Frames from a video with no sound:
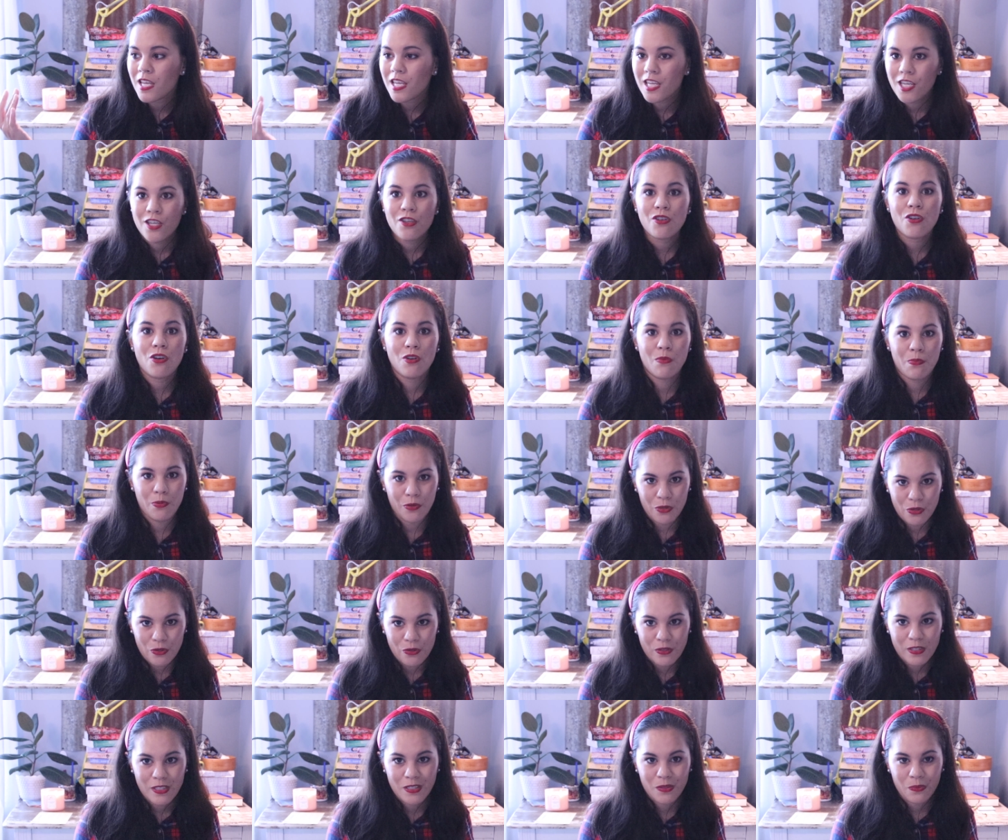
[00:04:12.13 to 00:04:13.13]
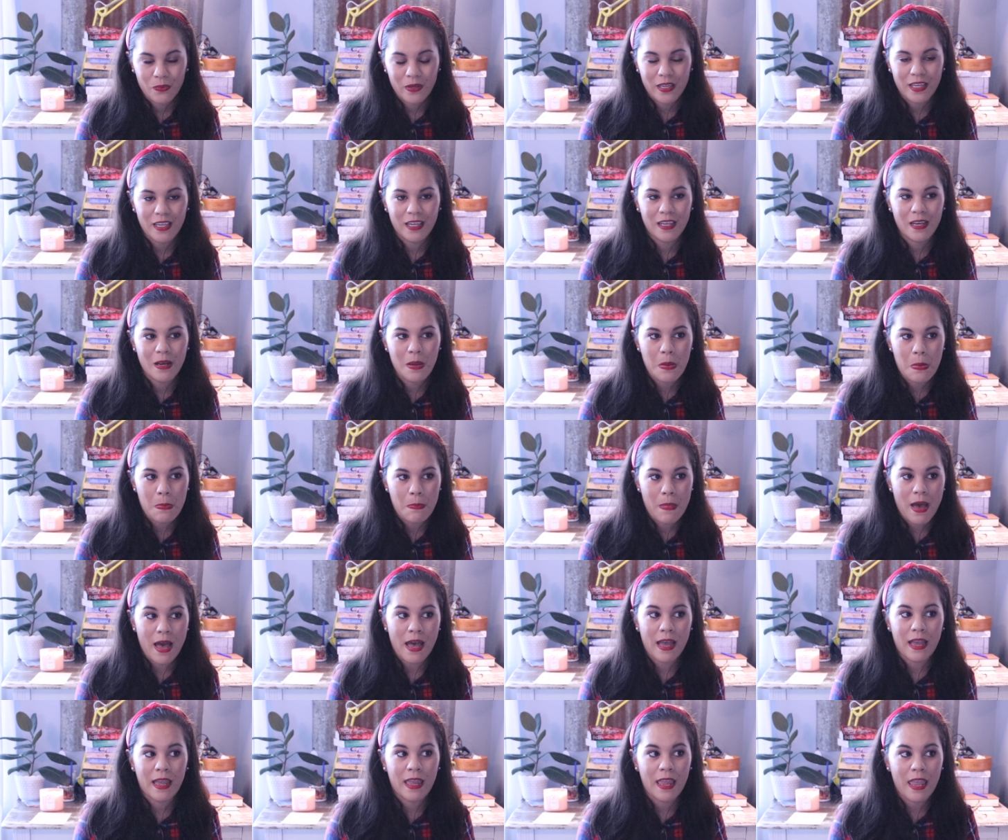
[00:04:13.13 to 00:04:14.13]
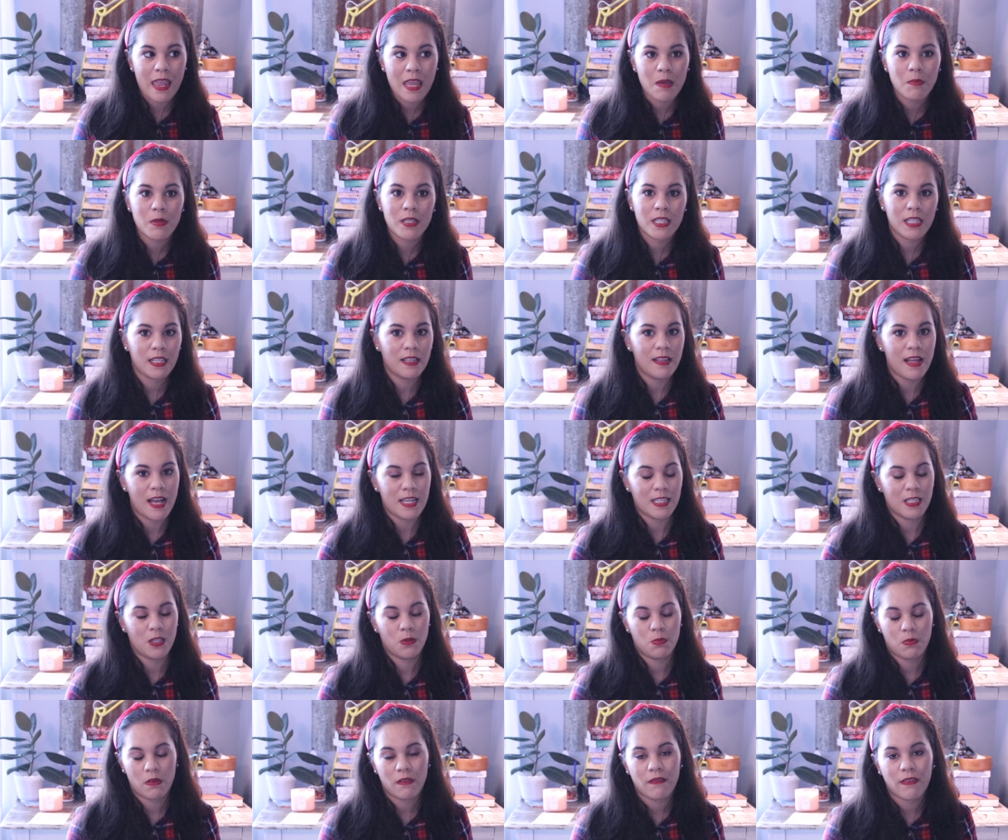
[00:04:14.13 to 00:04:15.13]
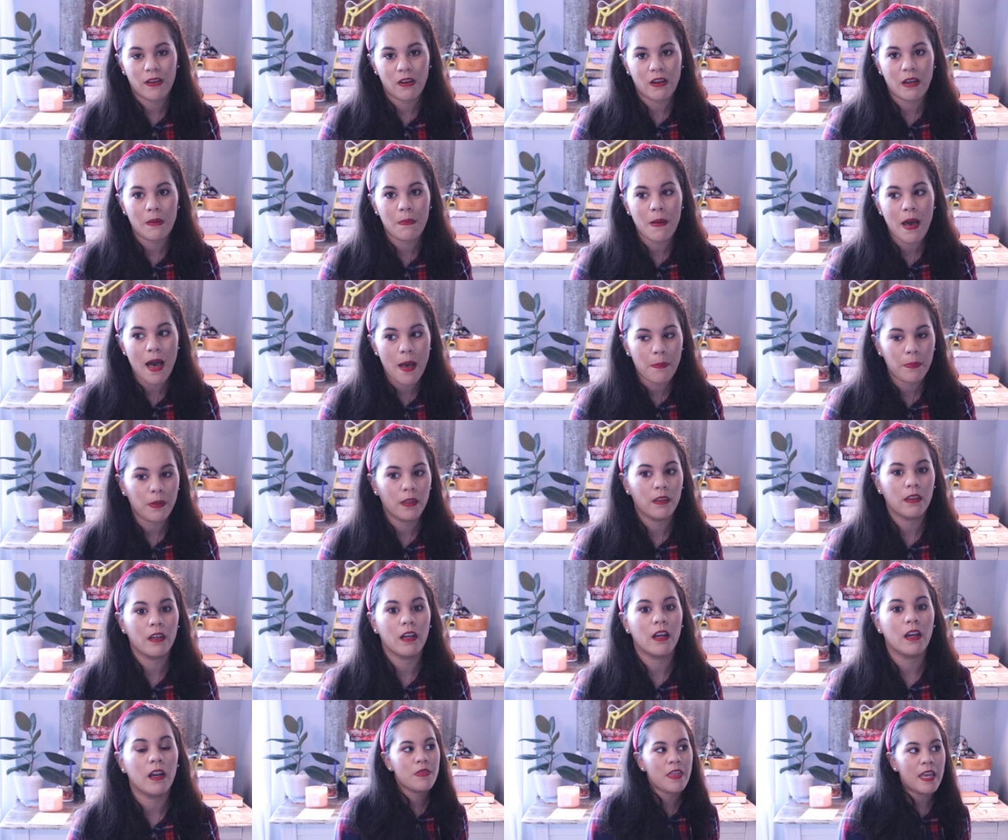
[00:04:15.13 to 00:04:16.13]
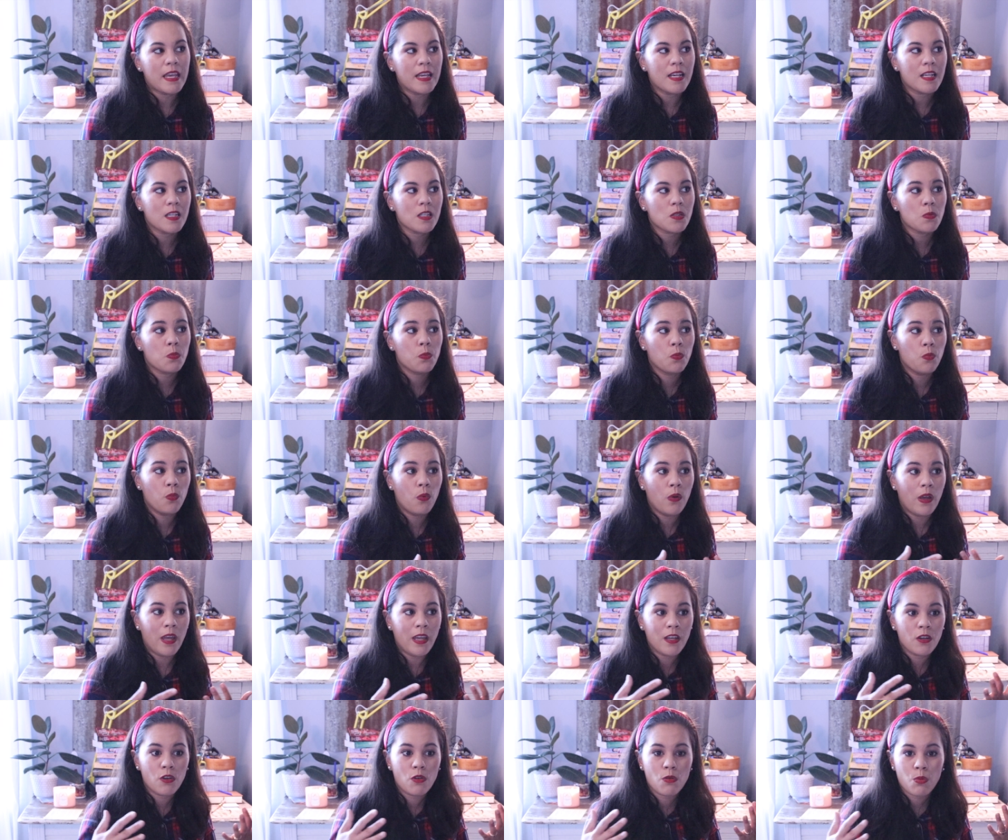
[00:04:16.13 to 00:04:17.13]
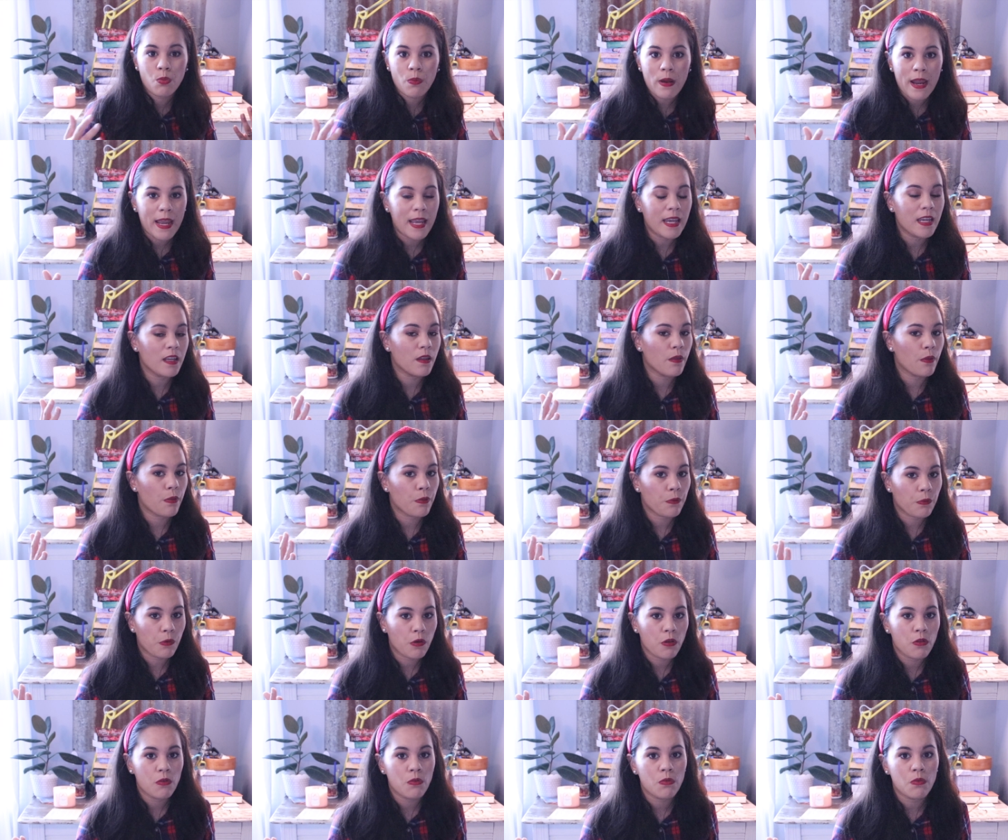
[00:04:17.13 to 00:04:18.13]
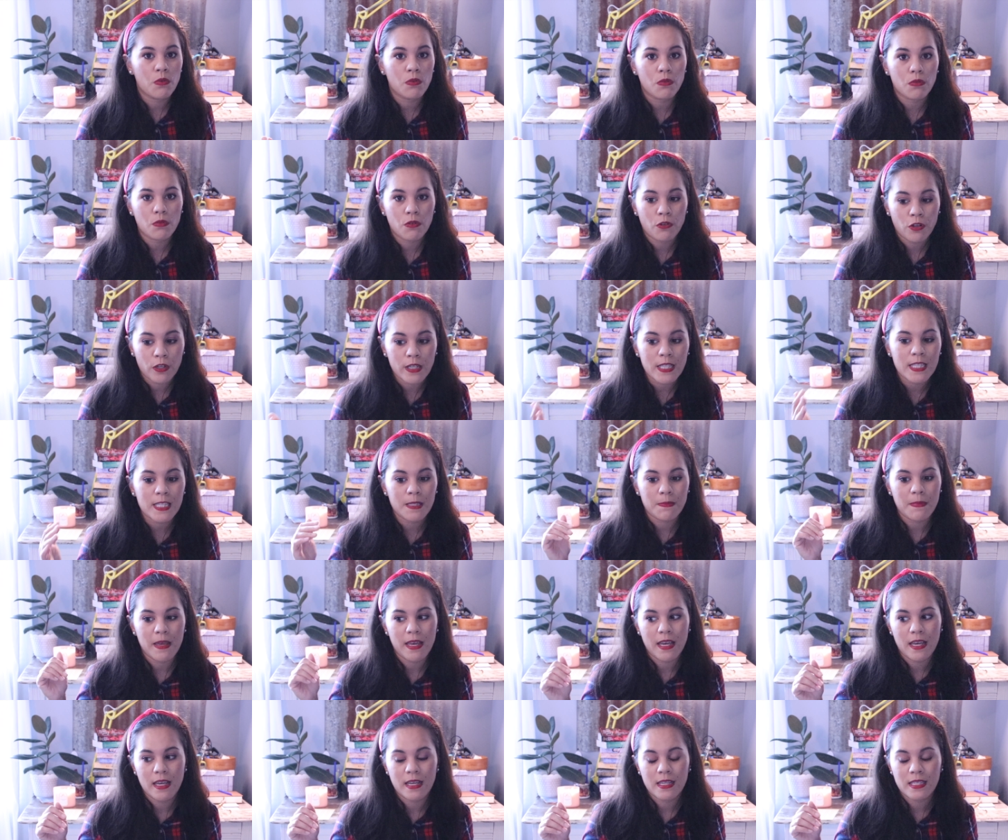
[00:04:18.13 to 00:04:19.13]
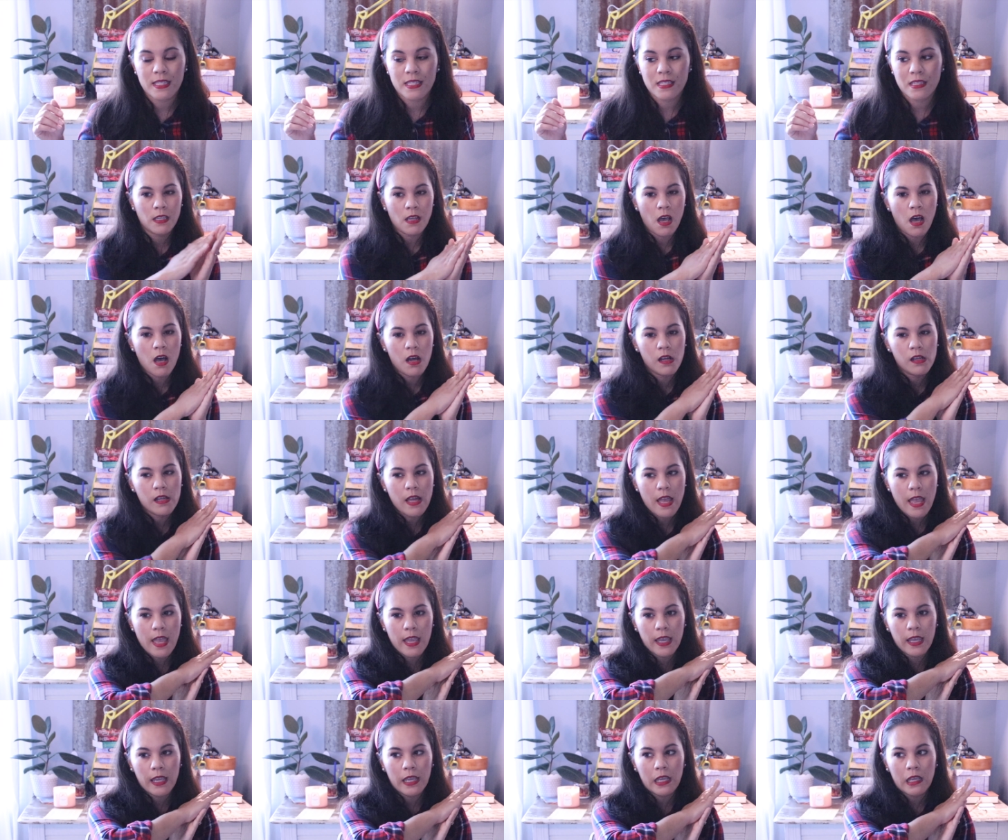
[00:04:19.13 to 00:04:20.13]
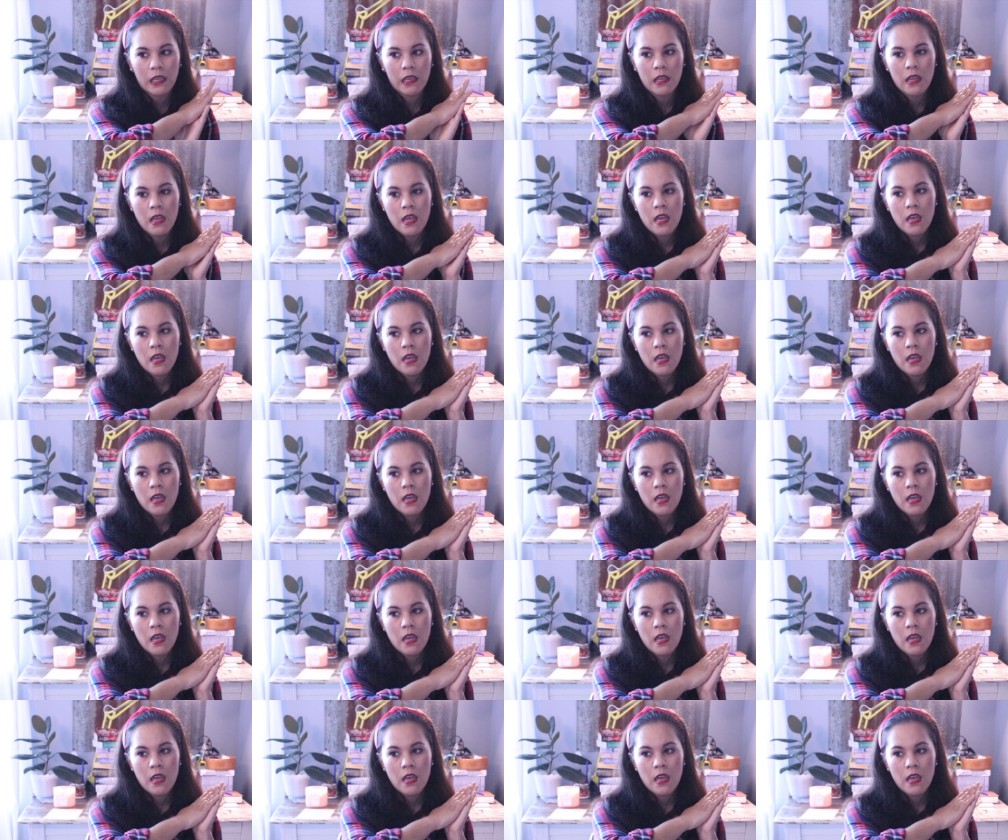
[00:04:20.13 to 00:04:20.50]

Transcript: ego boost when my Hamilton classes were very popular. Things went great through Christmas. Saw a,